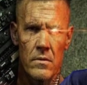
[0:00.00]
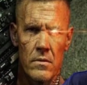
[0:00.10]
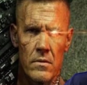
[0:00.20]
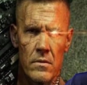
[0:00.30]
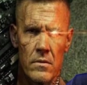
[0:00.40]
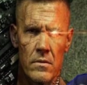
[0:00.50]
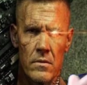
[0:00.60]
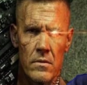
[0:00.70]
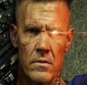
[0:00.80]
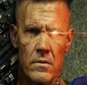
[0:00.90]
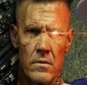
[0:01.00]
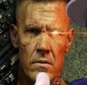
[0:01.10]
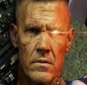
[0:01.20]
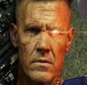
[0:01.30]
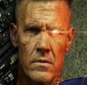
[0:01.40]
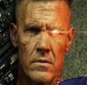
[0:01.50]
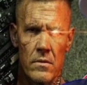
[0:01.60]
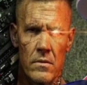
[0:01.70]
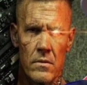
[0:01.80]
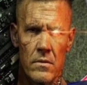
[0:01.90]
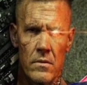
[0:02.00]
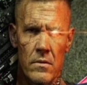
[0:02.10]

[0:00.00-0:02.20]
(not speaking)